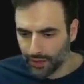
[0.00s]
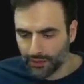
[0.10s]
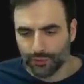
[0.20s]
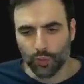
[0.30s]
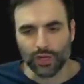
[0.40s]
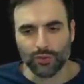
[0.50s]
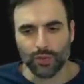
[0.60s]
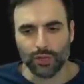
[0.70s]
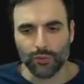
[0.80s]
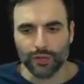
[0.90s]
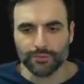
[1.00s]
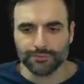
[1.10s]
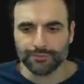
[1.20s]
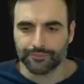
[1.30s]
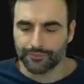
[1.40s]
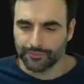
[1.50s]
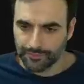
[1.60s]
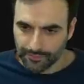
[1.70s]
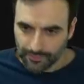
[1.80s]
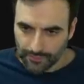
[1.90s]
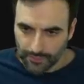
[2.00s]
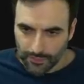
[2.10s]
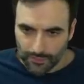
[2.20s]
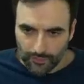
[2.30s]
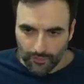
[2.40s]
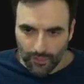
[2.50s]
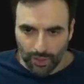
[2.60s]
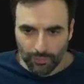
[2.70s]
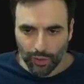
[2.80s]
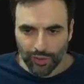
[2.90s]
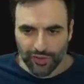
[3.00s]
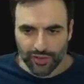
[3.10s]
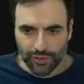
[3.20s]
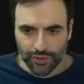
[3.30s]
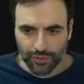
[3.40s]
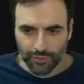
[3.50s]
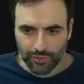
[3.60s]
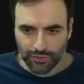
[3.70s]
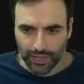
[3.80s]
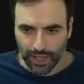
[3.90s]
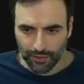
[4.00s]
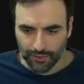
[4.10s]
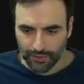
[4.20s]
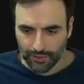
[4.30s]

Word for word: of 2021, both start to move down.